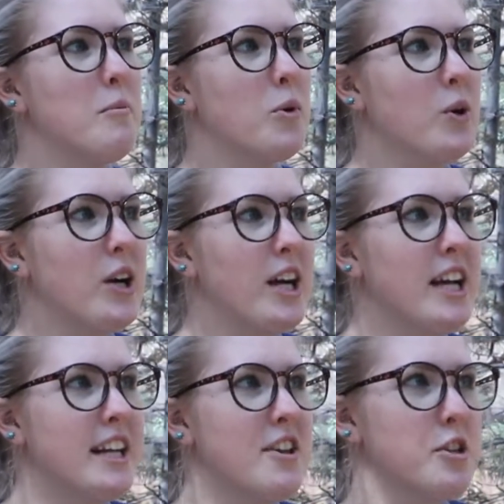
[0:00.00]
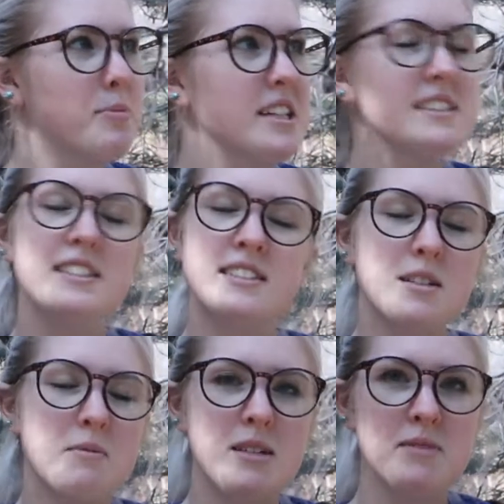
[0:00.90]
or in other places.
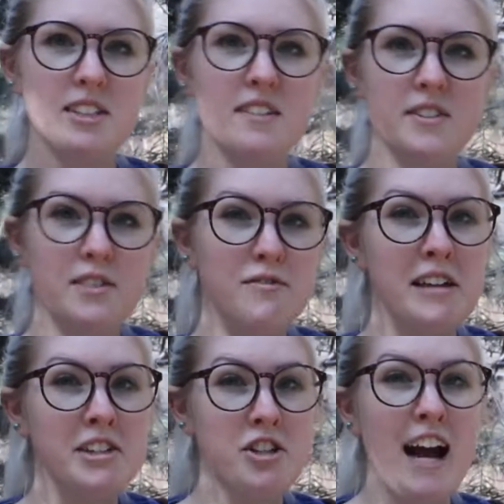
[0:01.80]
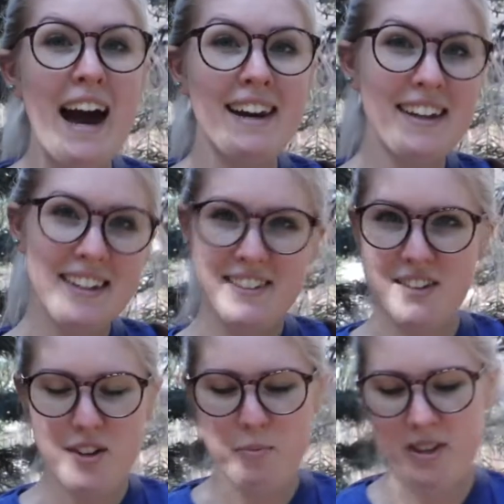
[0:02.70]
Sometimes they'll even invade your attic and live
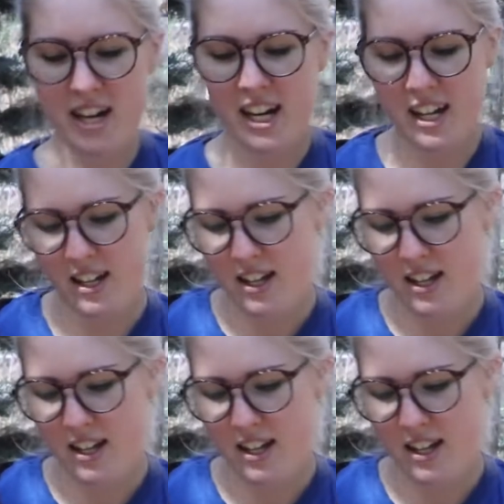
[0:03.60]
up there.